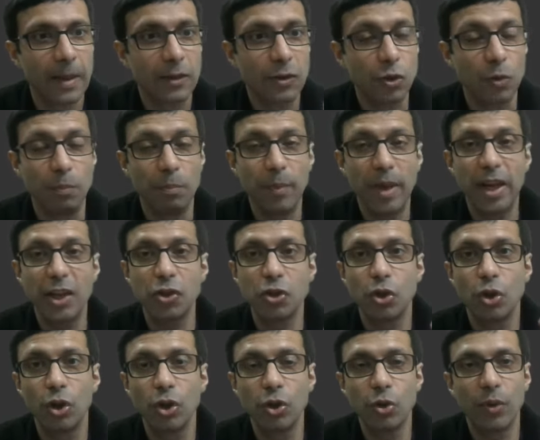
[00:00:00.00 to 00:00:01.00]
So make
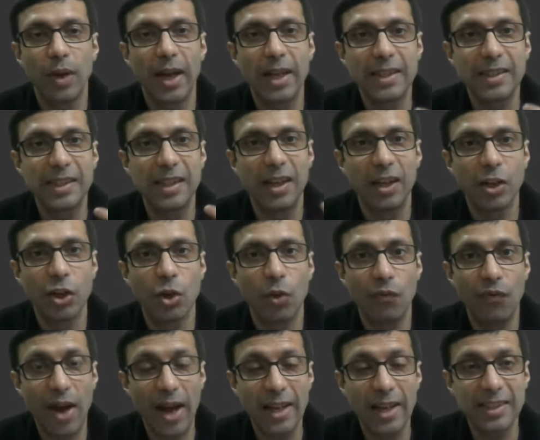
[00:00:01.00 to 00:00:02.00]
sure you guys learn your
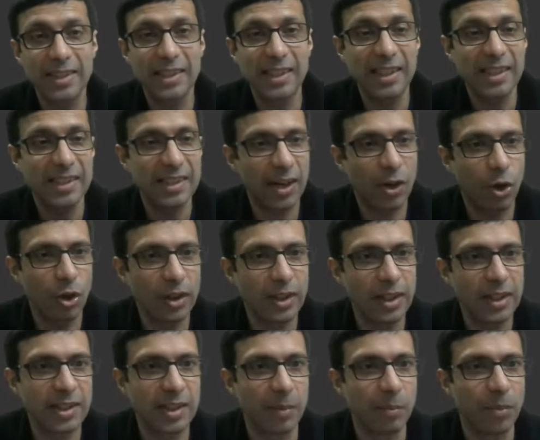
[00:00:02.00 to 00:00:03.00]
valencies and all
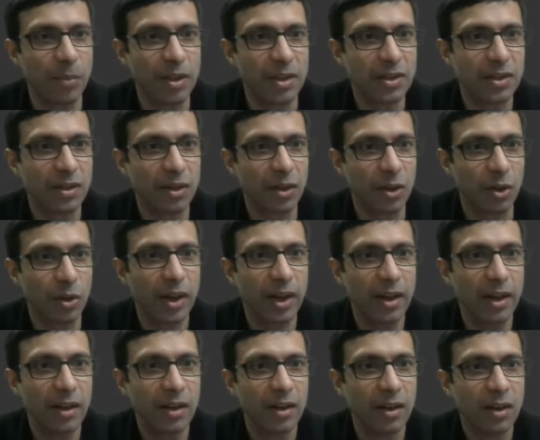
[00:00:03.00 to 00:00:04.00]
these symbols.
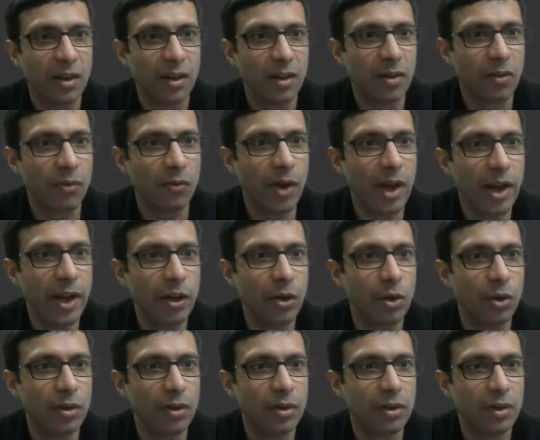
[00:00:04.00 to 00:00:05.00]
Okay. Very
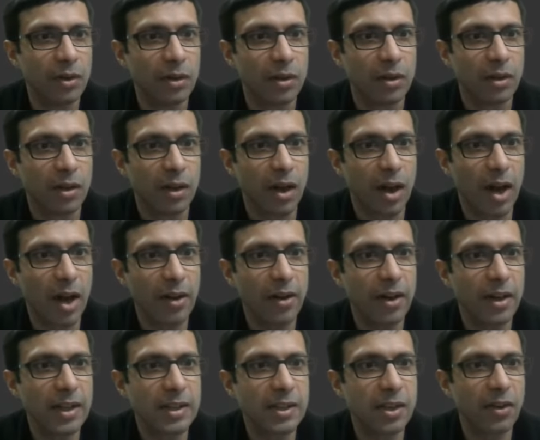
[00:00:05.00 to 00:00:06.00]
good.
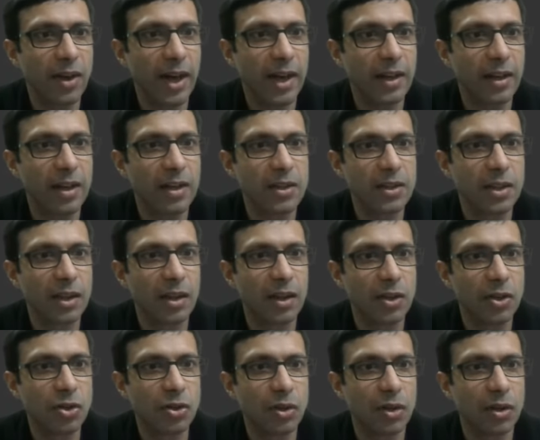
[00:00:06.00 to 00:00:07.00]
Aryan has the right
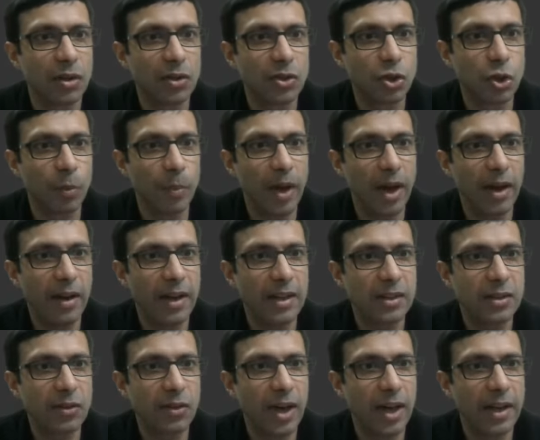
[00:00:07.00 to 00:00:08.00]
answer. Zubair
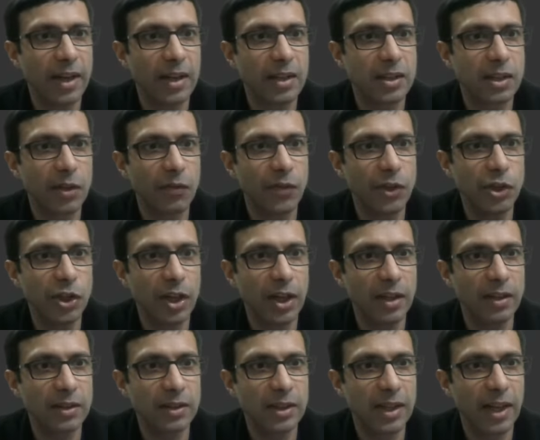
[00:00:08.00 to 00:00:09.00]
has the right answer.
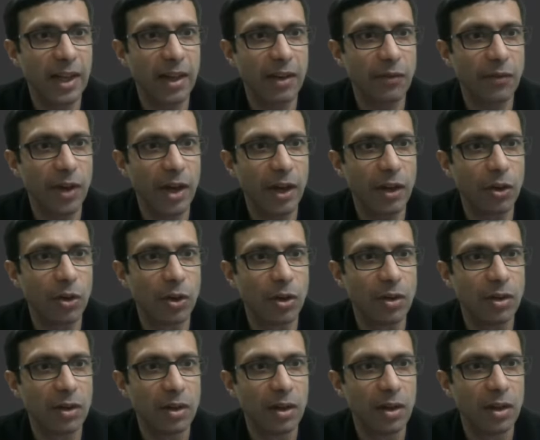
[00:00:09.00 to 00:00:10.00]
Vijay Singh. Very
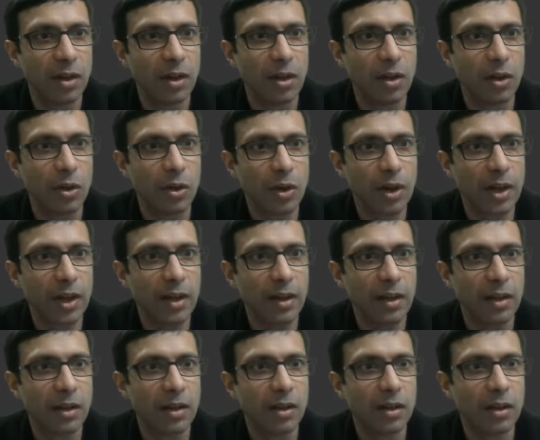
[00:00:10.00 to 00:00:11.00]
good.
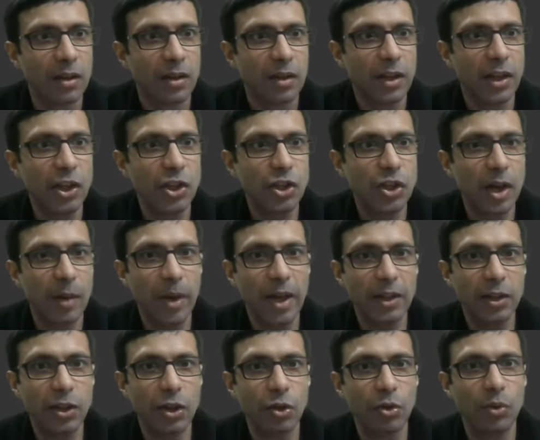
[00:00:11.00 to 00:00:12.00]
Okay. Isha
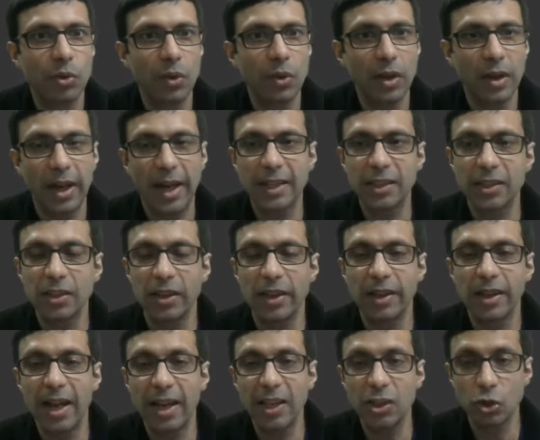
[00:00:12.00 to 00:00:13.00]
Matthew,
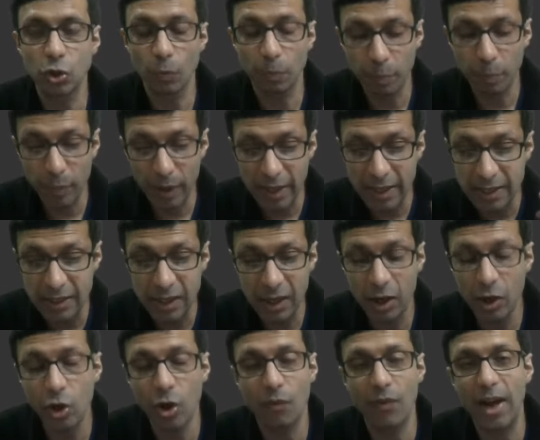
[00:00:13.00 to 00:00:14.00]
excellent guys. So please
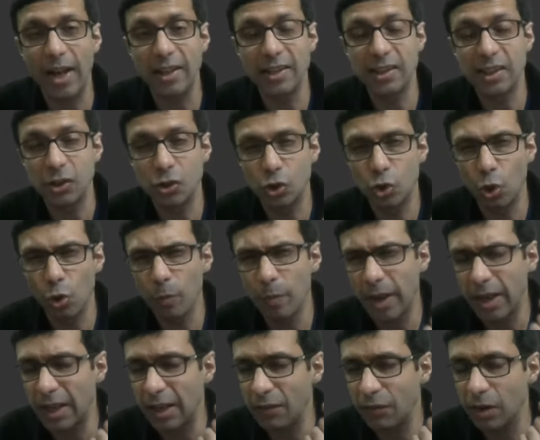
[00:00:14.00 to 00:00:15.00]
learn your valencies. Don't
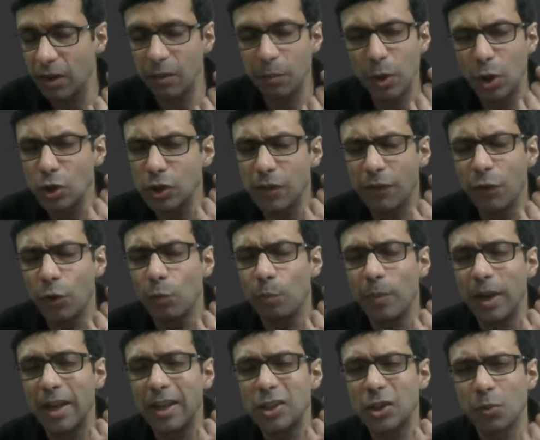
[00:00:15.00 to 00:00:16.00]
make, because if you
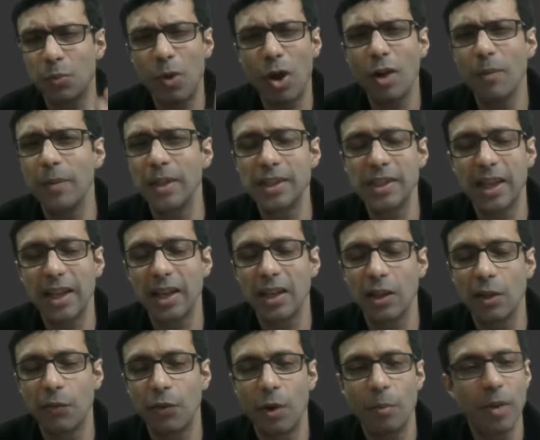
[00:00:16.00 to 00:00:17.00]
make a small mistake in
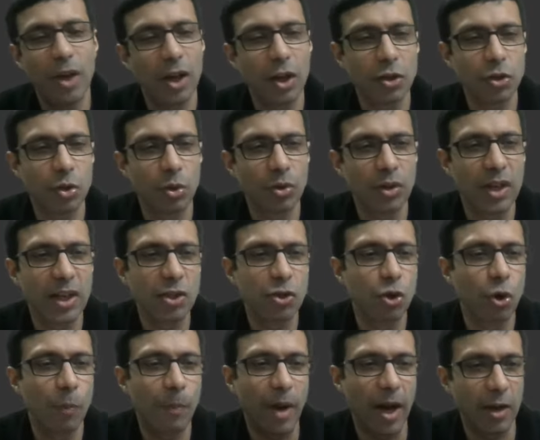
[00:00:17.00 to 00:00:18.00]
the formula also, there's
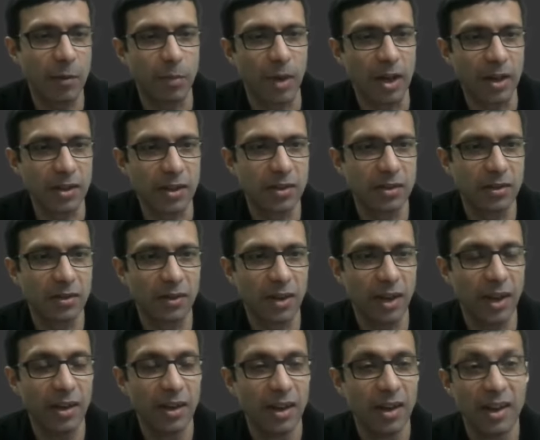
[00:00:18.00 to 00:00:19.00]
no part marks,
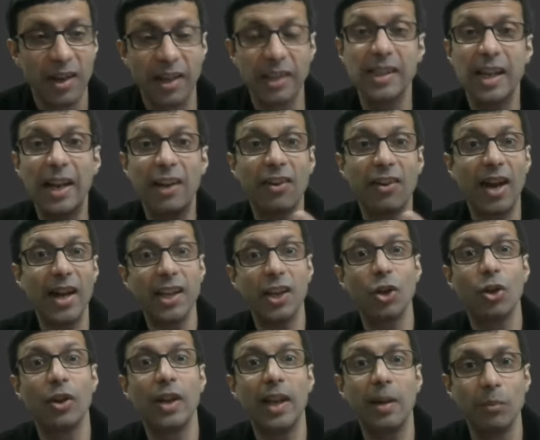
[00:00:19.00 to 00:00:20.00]
right? It's like writing
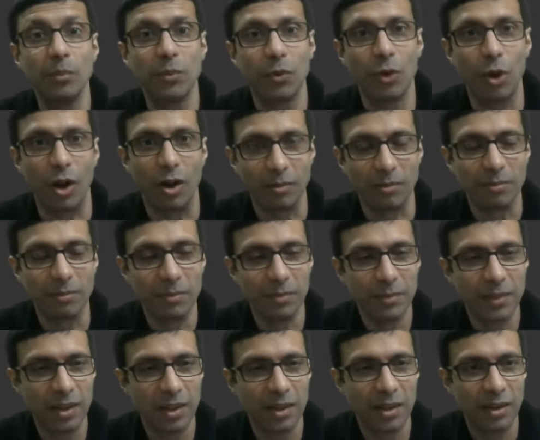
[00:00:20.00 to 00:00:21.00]
your name wrong,
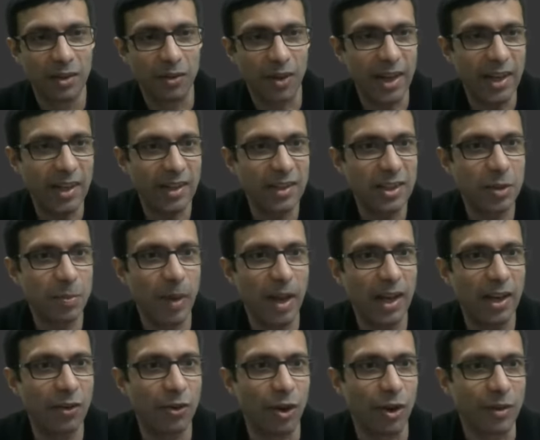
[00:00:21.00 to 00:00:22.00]
writing the
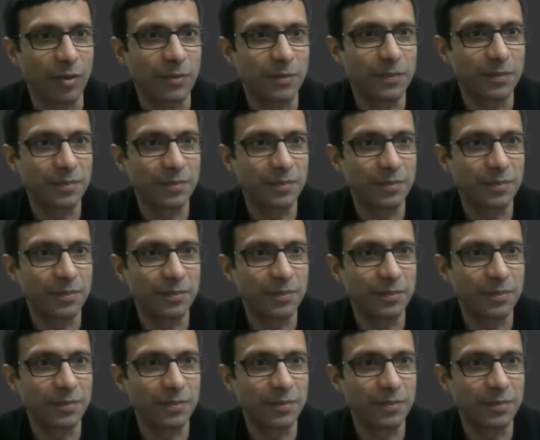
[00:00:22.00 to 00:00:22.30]
spelling wrong.